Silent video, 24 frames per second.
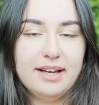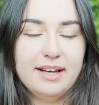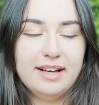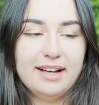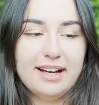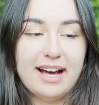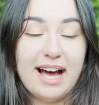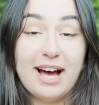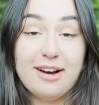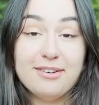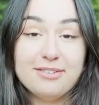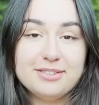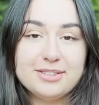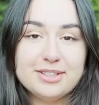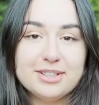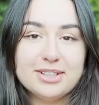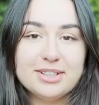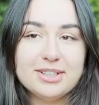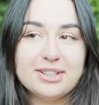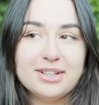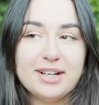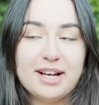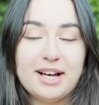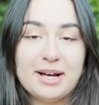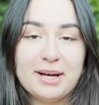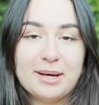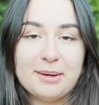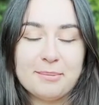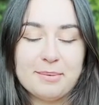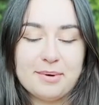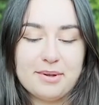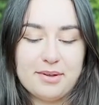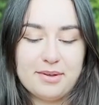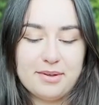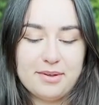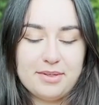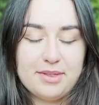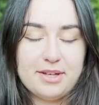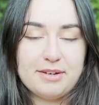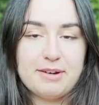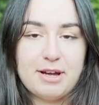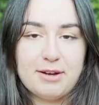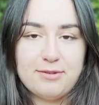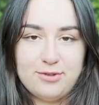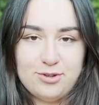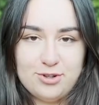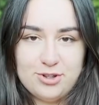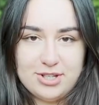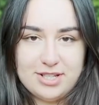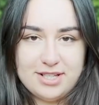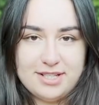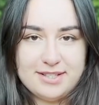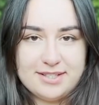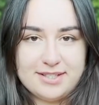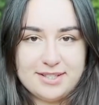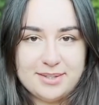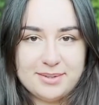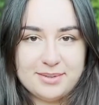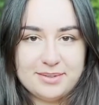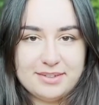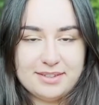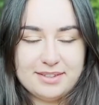After the refugees,